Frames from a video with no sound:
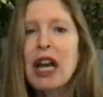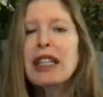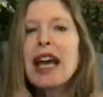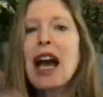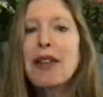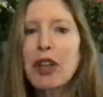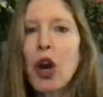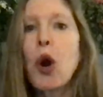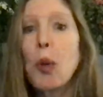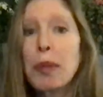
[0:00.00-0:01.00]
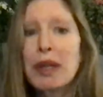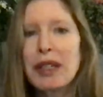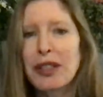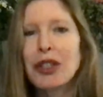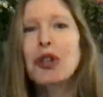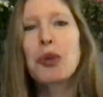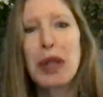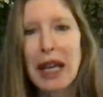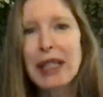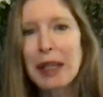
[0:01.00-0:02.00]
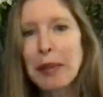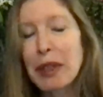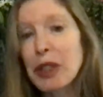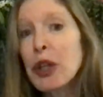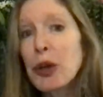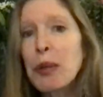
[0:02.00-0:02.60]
to have an openness to create something new,